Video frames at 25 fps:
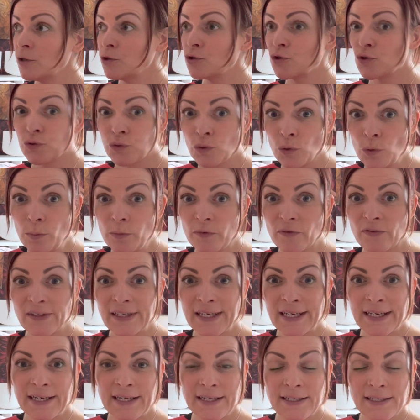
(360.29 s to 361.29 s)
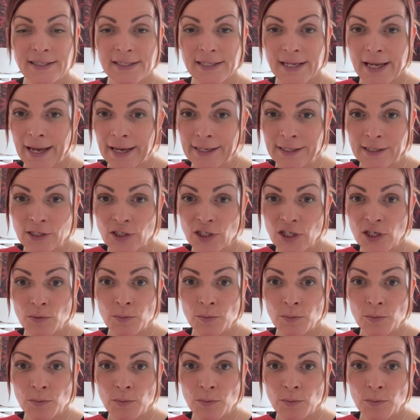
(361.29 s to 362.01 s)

trauma release, energy